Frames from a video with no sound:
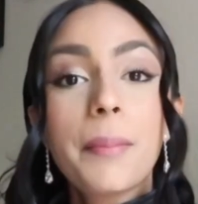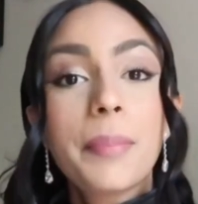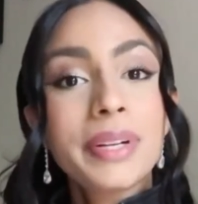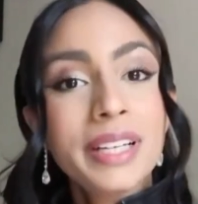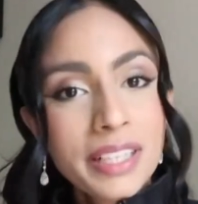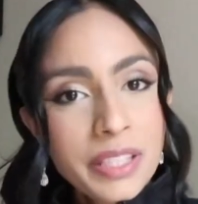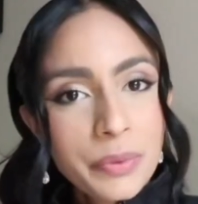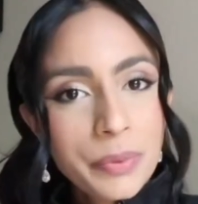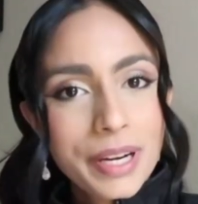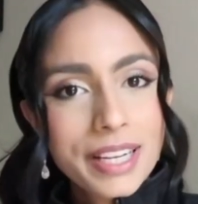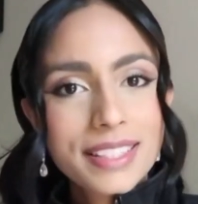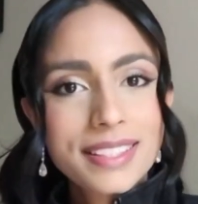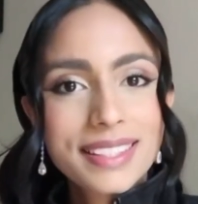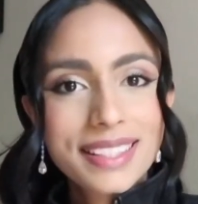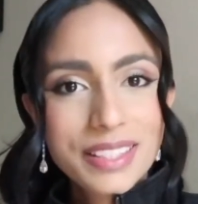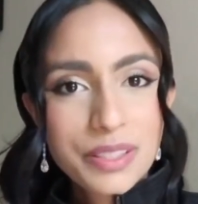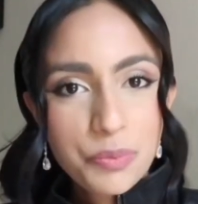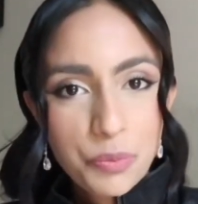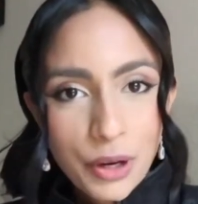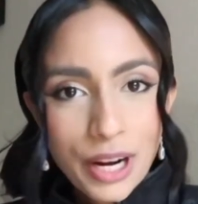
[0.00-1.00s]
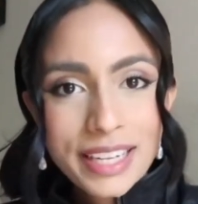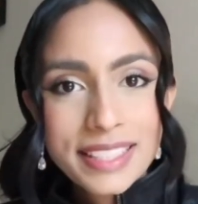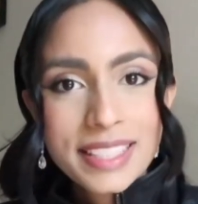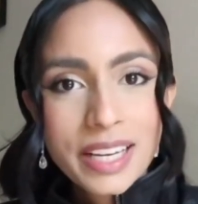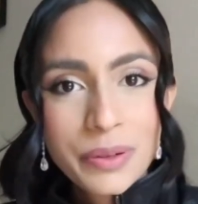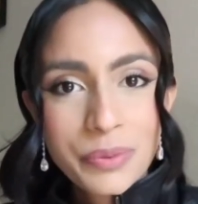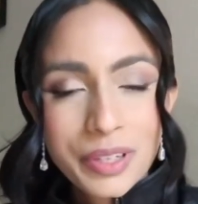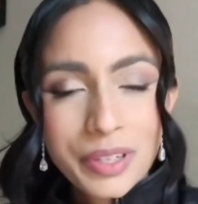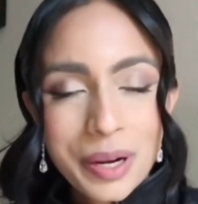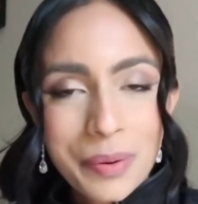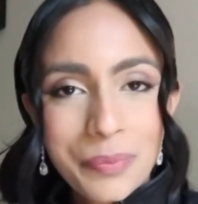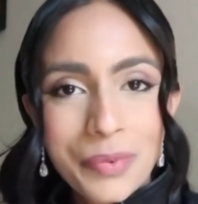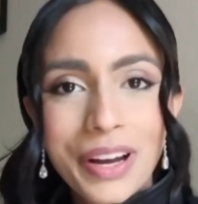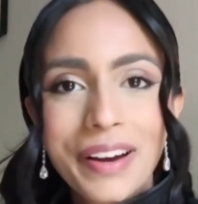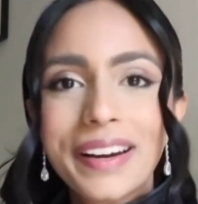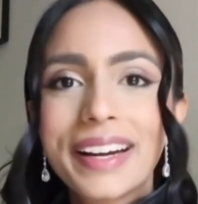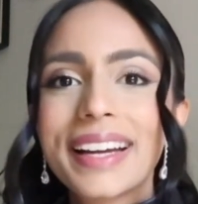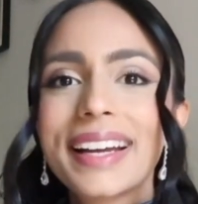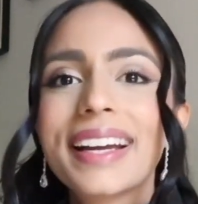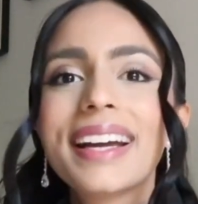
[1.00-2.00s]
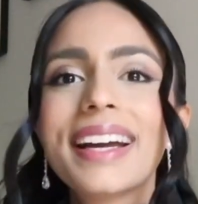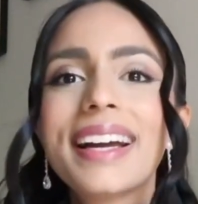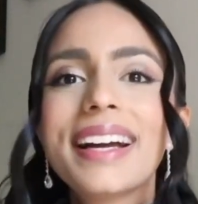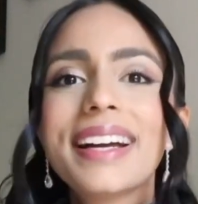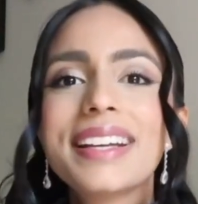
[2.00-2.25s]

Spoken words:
But anyways, let's break down what I'm wearing.